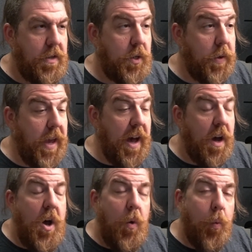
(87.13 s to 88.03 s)
So yeah,
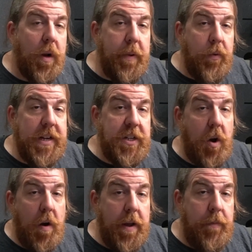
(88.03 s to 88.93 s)
we're going to be
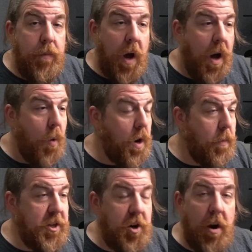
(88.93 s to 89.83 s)
restarting. We're going to
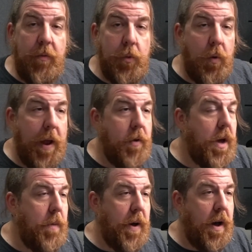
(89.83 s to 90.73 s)
be starting from the ground
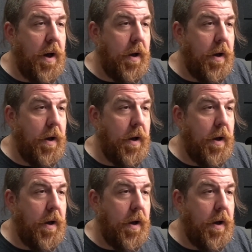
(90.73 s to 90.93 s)
up.